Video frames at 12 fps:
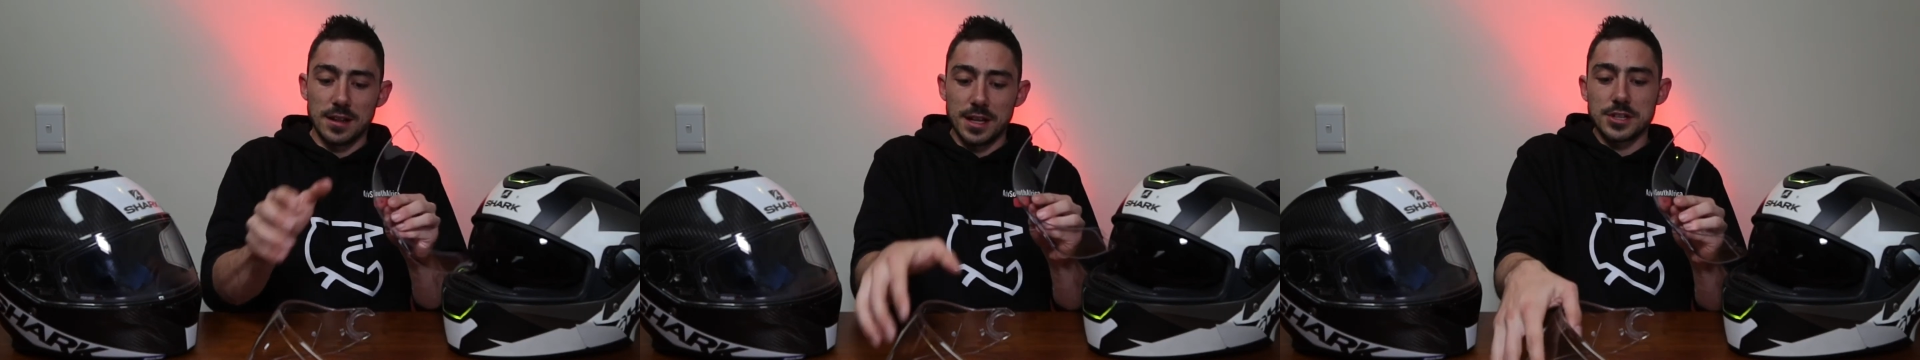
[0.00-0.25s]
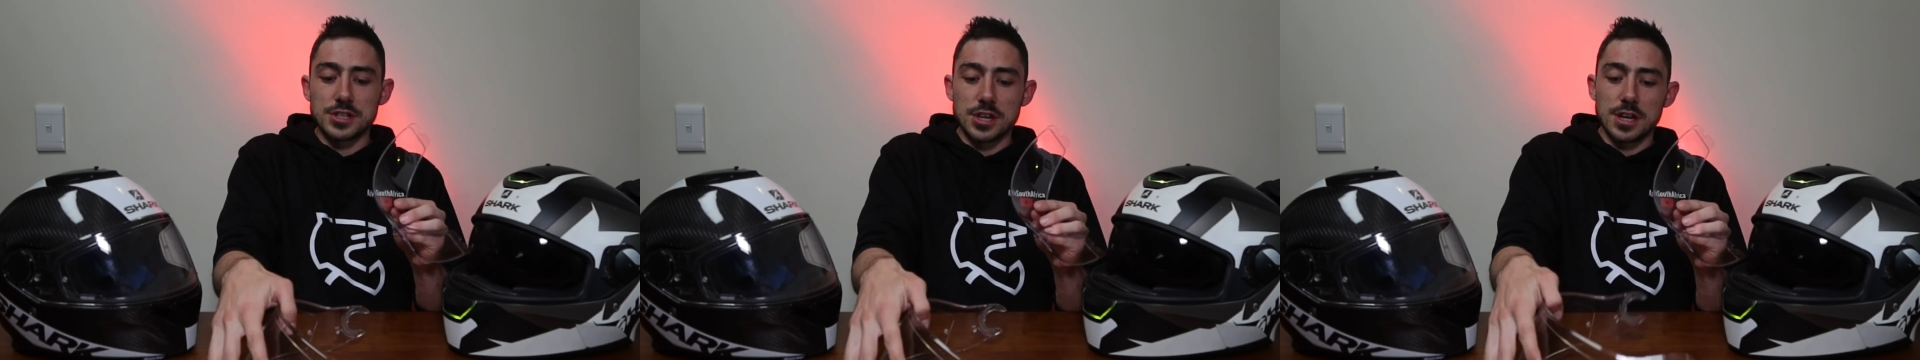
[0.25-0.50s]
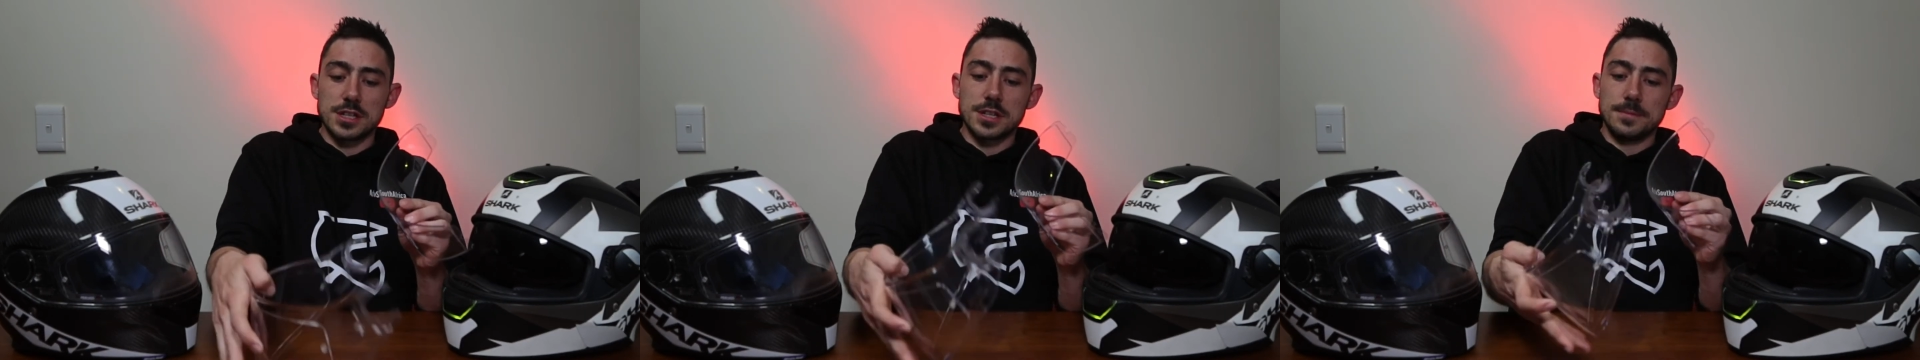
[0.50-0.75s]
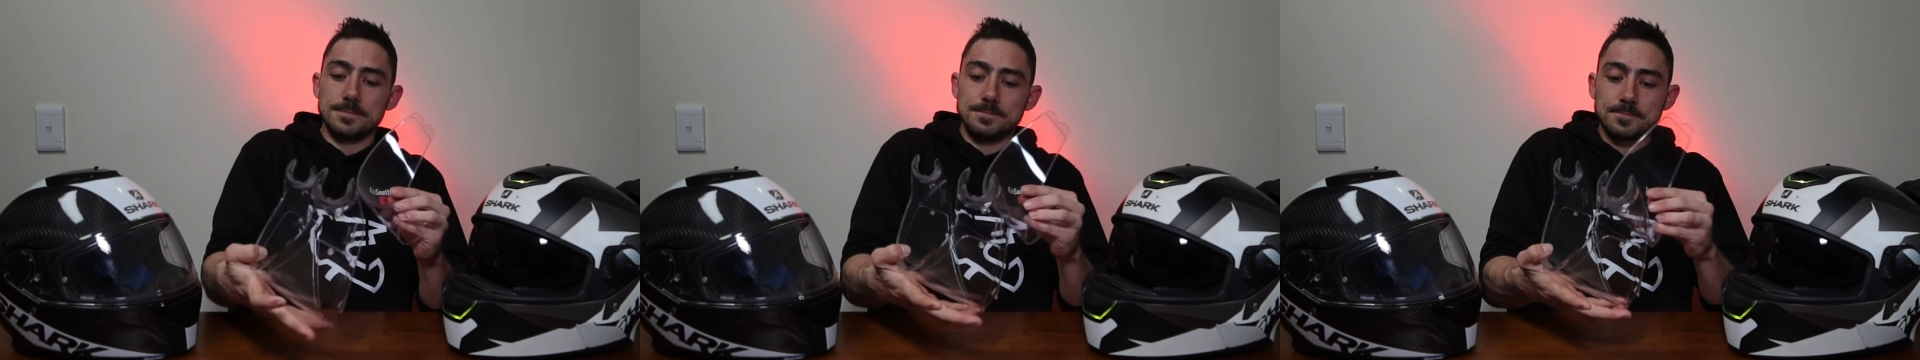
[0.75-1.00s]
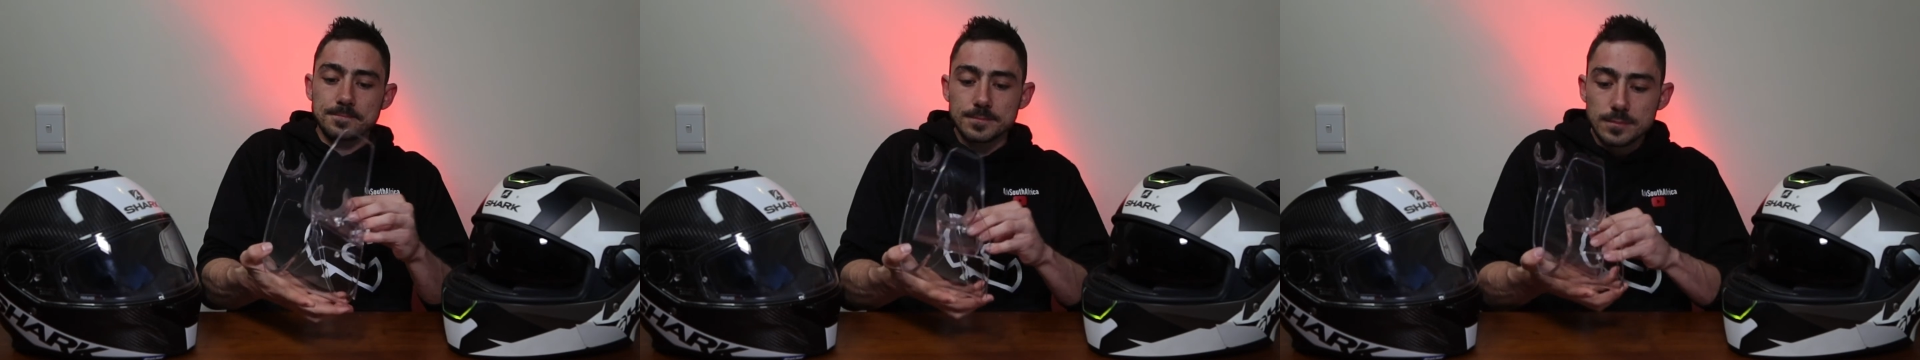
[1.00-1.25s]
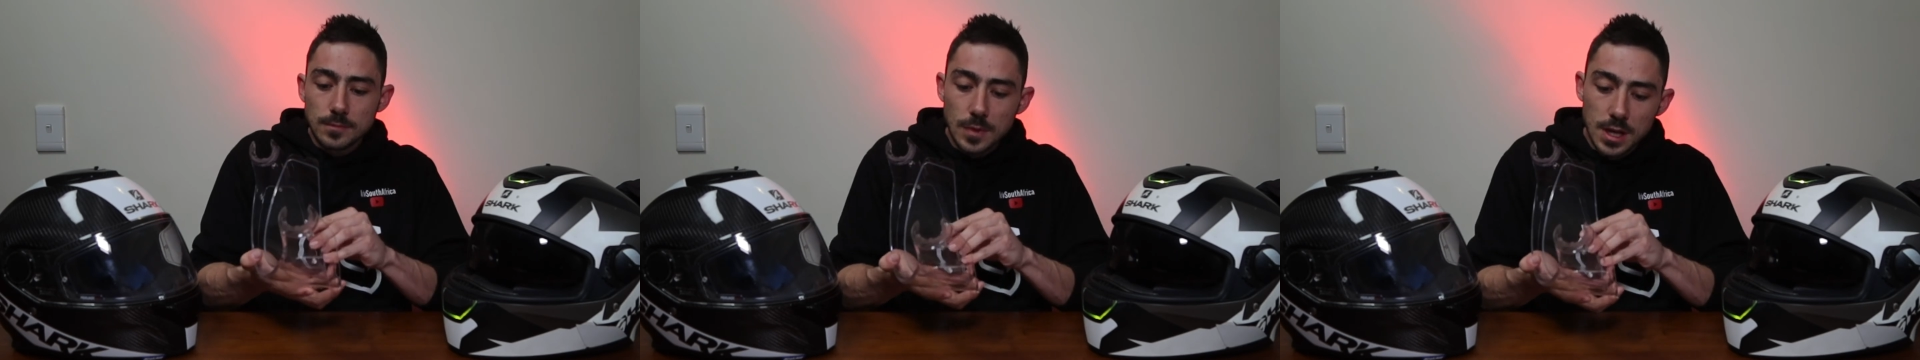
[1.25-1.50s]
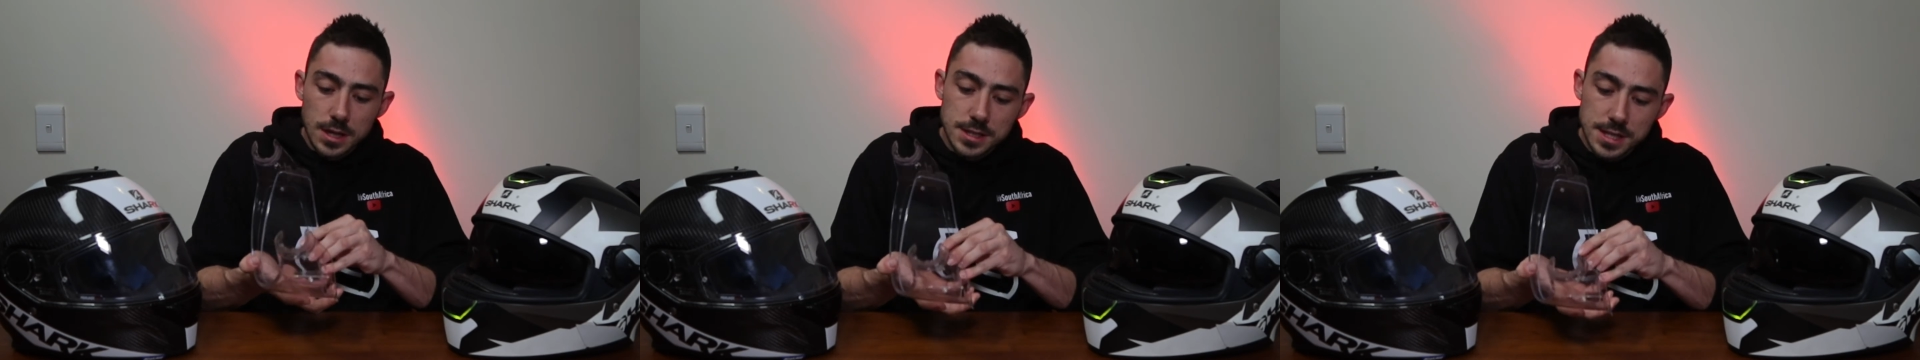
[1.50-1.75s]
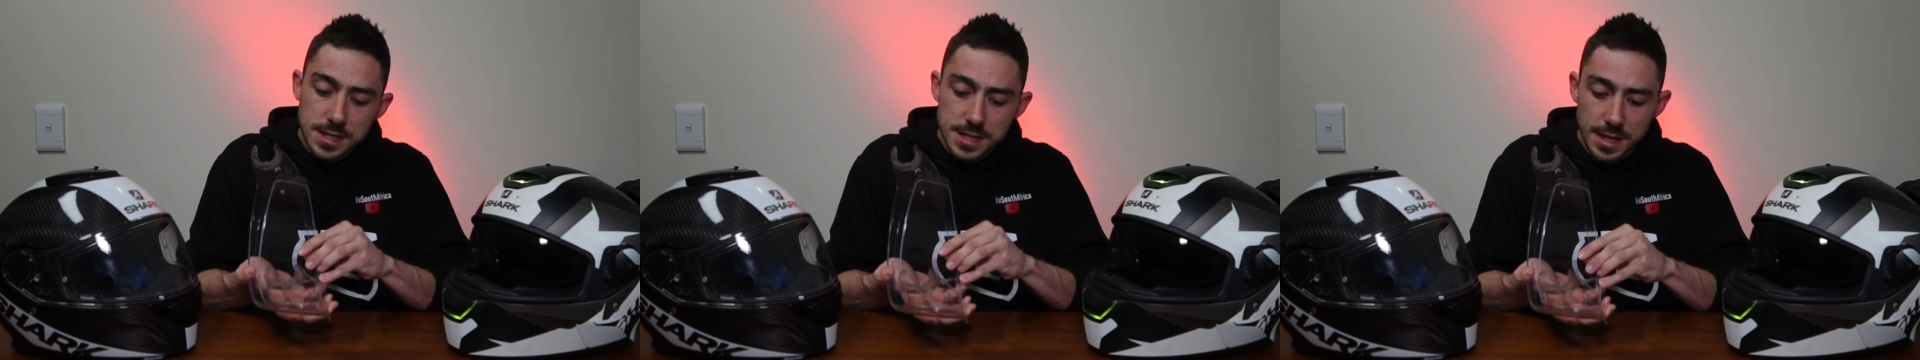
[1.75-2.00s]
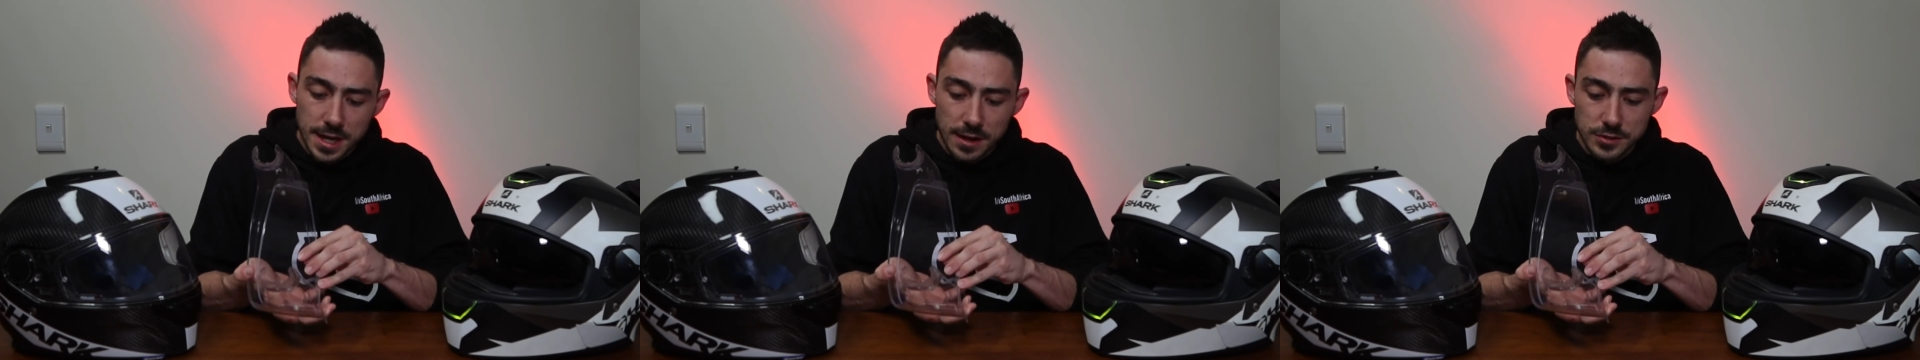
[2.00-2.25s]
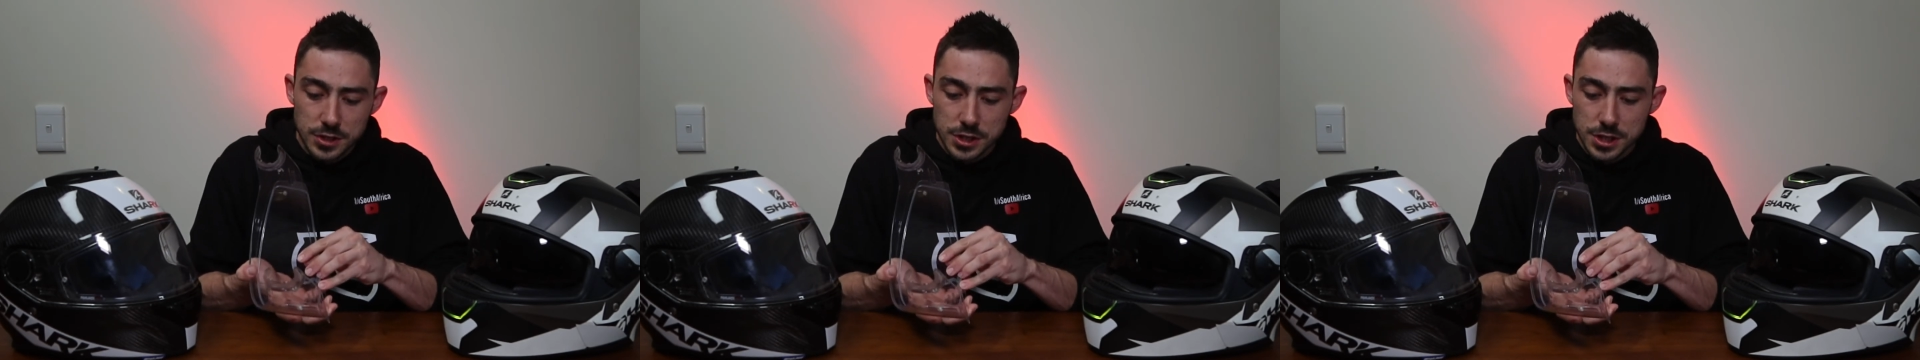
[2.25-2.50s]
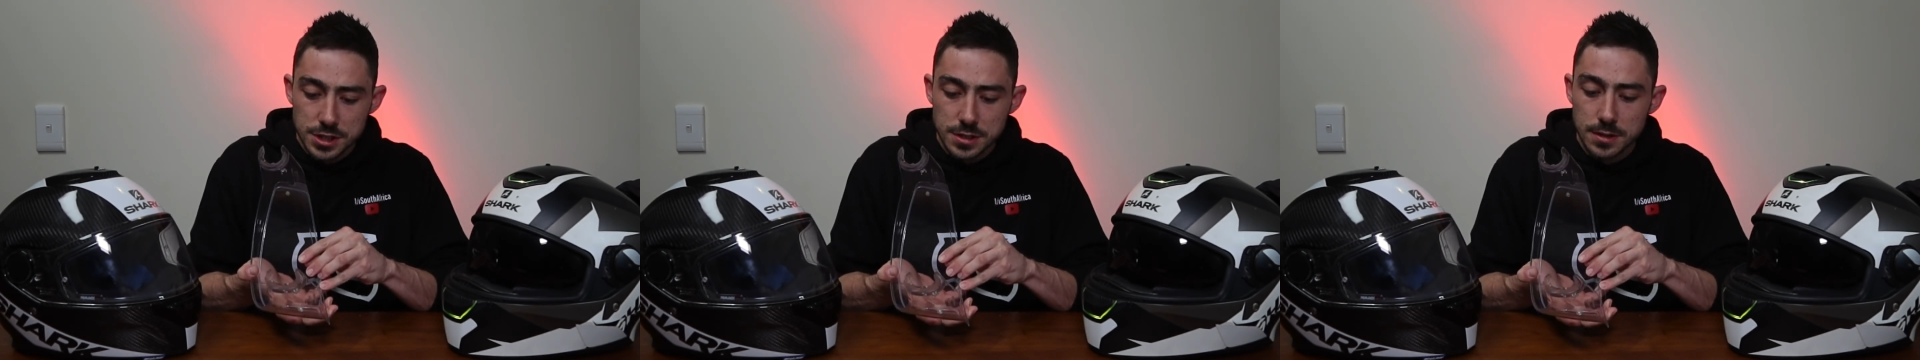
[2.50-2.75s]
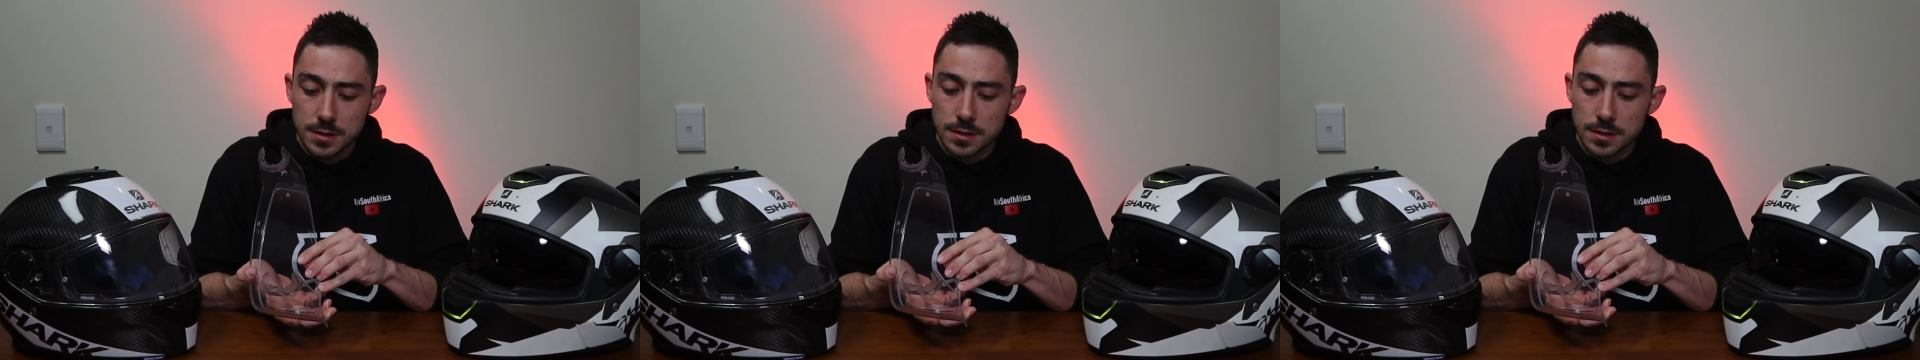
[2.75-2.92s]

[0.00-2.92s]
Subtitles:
insert. It's easy enough to just